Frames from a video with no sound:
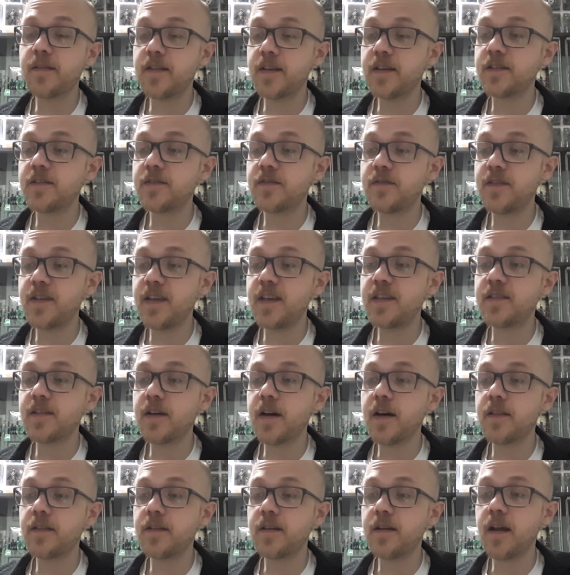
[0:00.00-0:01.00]
These
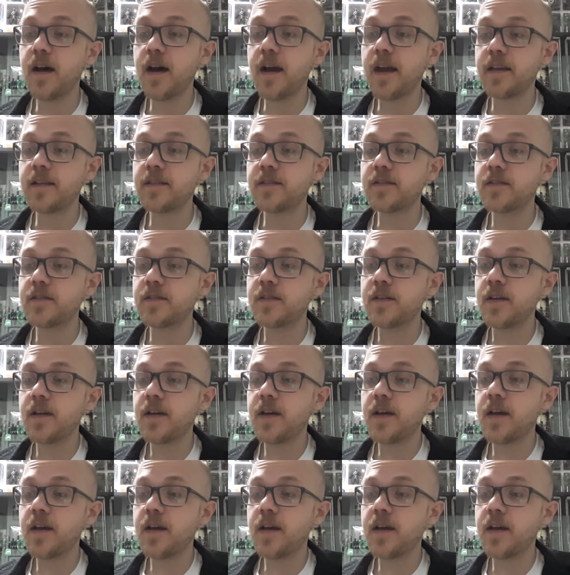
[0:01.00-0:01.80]
are the lines